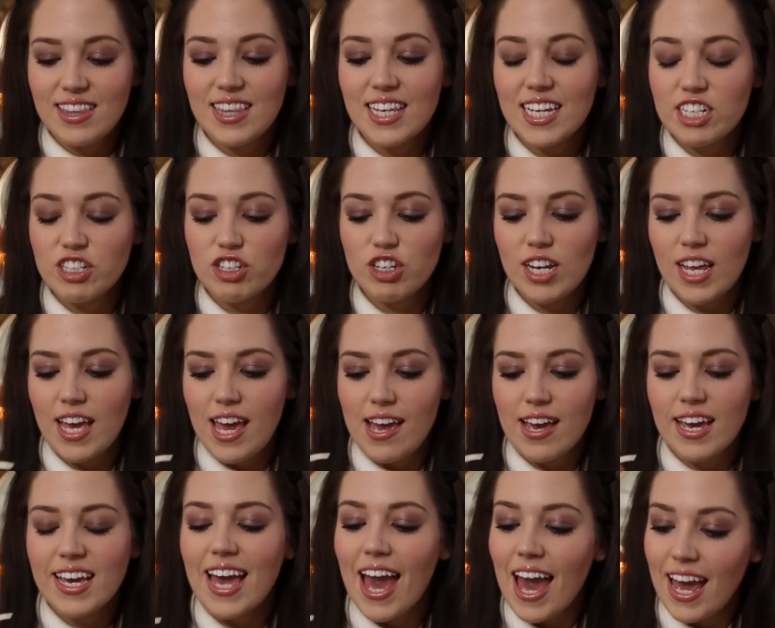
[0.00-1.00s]

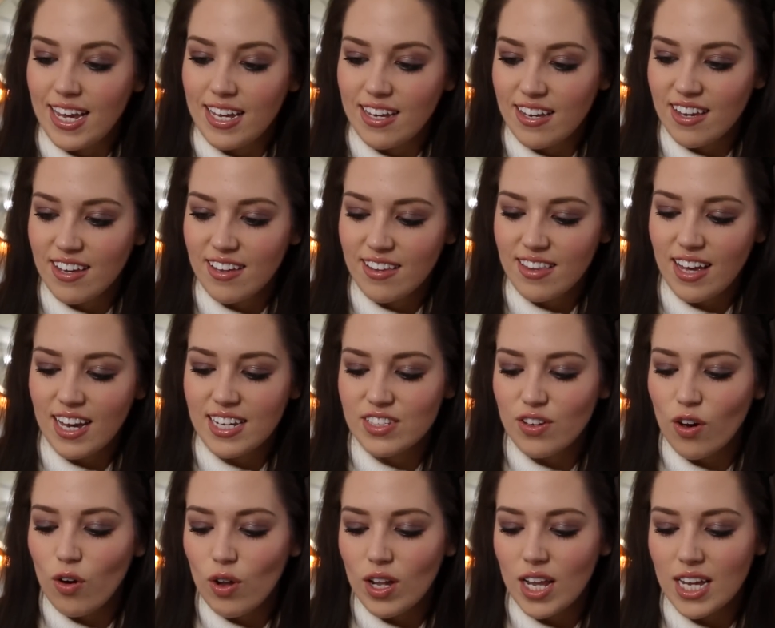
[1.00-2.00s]
literally cake. That
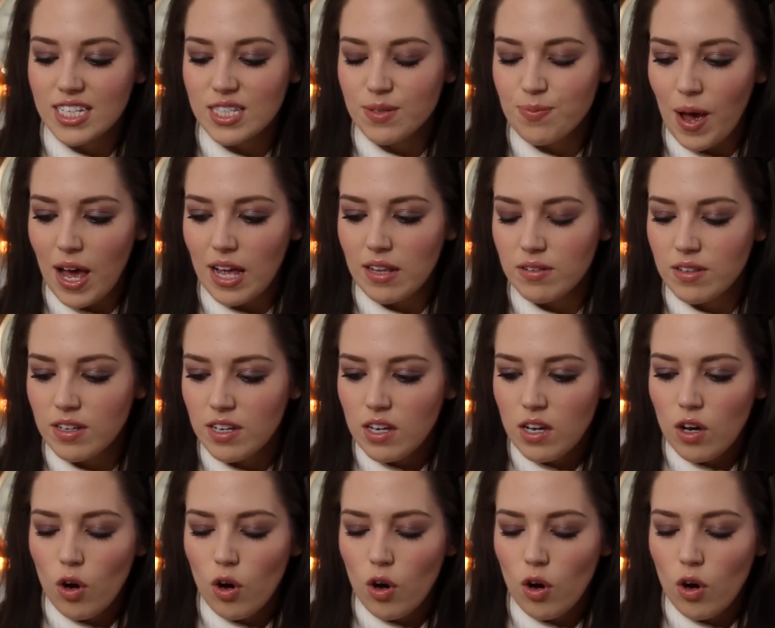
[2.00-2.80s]
is all I smell.